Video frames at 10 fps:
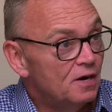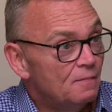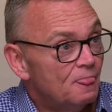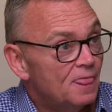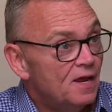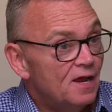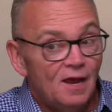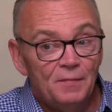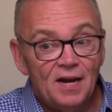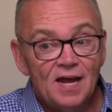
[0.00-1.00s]
I
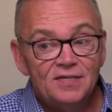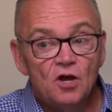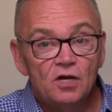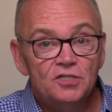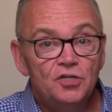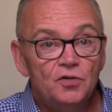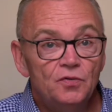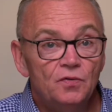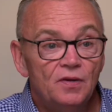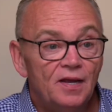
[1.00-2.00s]
mean, I talked
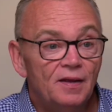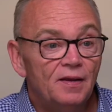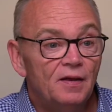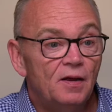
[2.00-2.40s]
to a